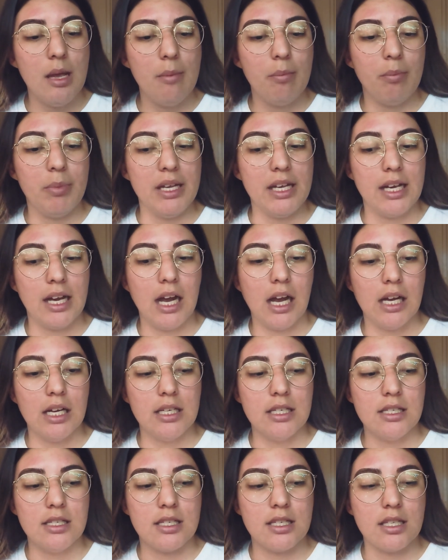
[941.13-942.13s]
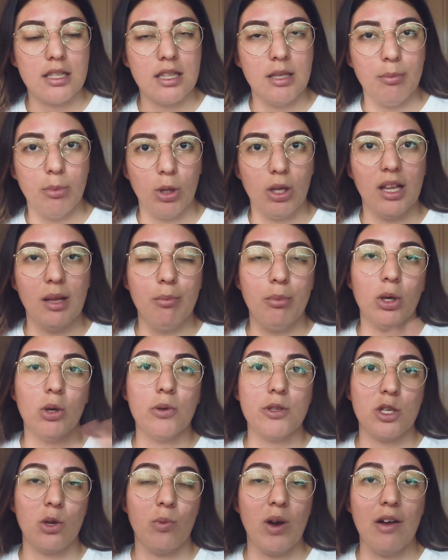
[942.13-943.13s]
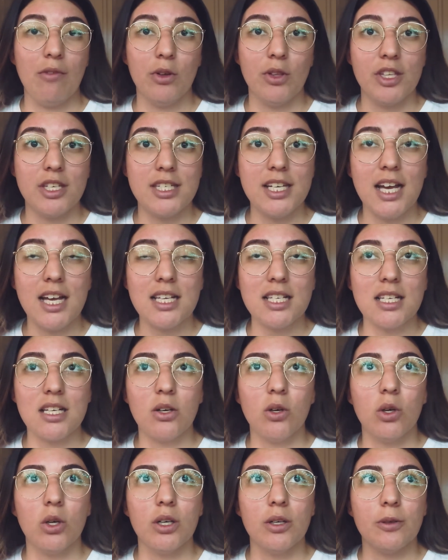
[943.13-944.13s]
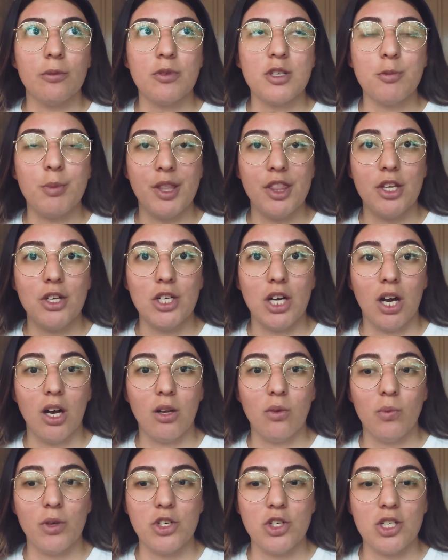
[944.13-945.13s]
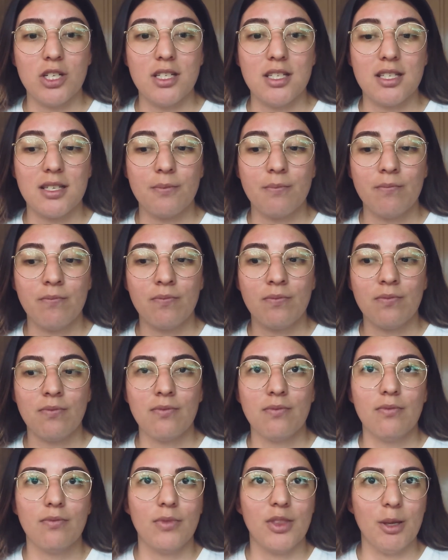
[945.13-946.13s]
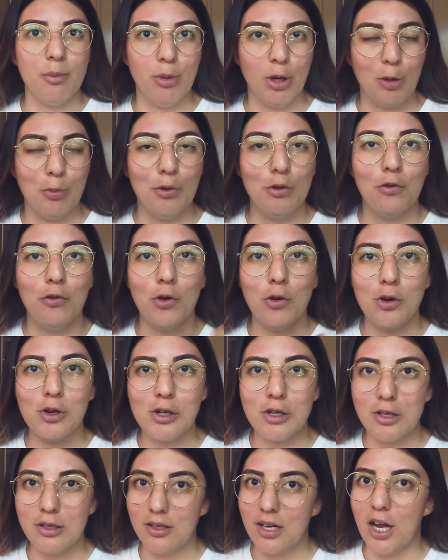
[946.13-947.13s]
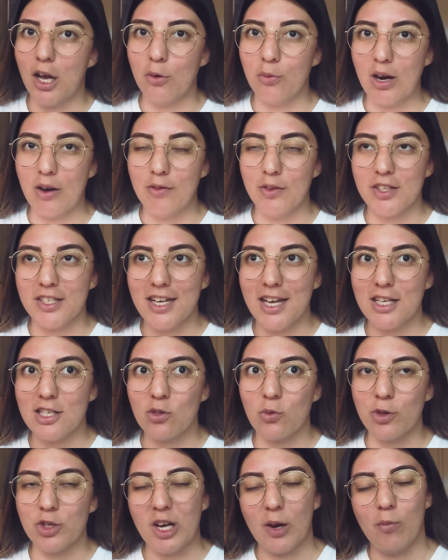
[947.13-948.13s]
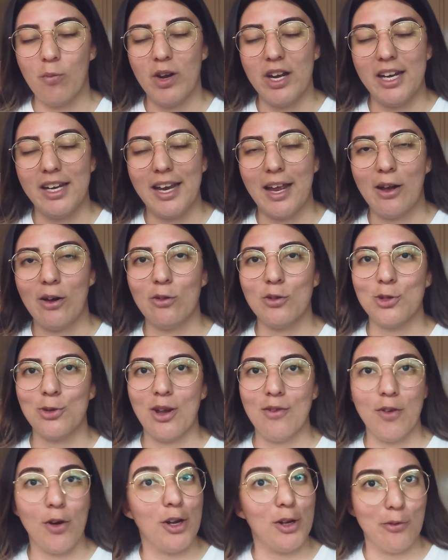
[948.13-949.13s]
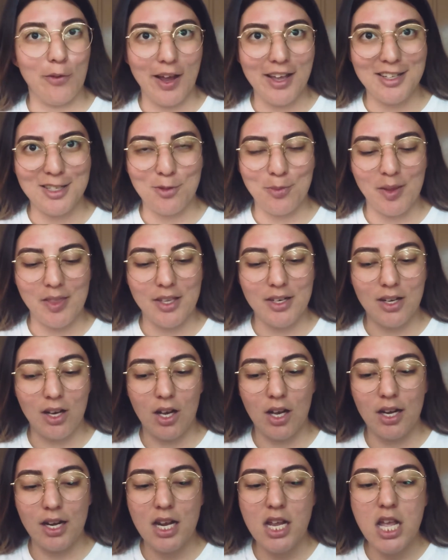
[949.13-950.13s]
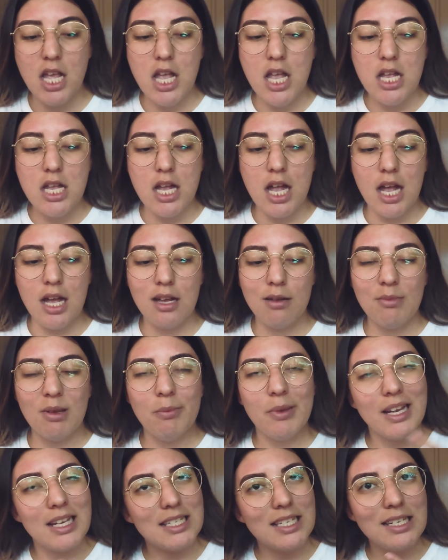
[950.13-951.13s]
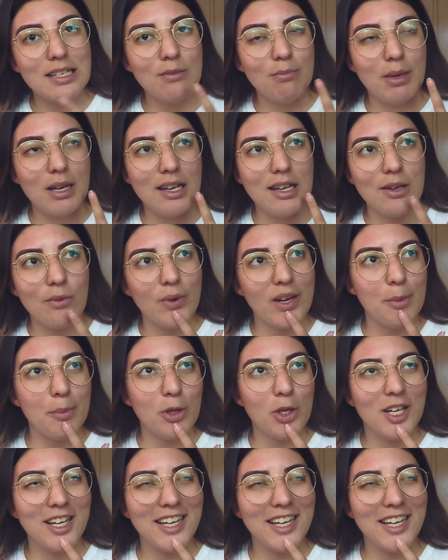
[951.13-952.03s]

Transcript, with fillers: because the book club book was Unravel the Dusk or Spin the Dawn, which is the book before Unravel the Dusk, which I'm reading now. So I've already read Spin the Dawn. Um, and because I didn't buy, read a book